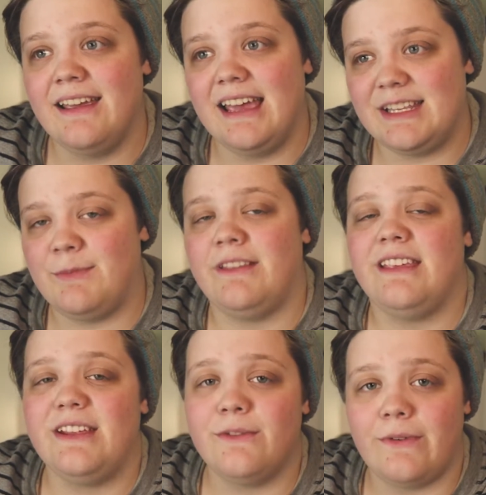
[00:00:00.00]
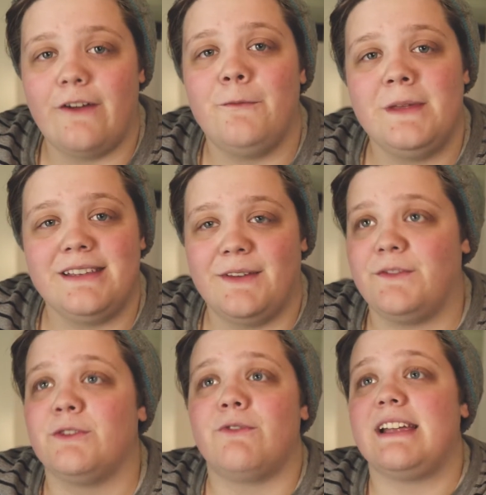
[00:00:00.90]
has been the involvement
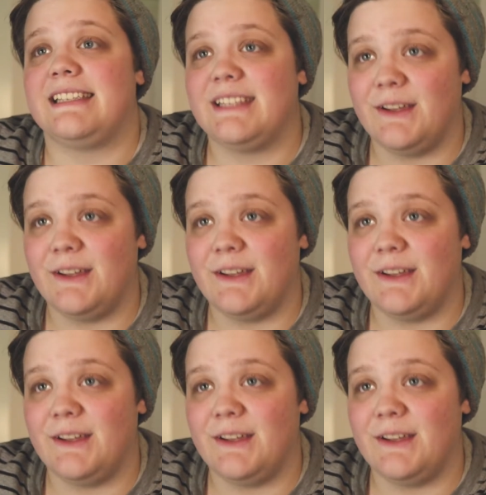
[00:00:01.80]
of the rest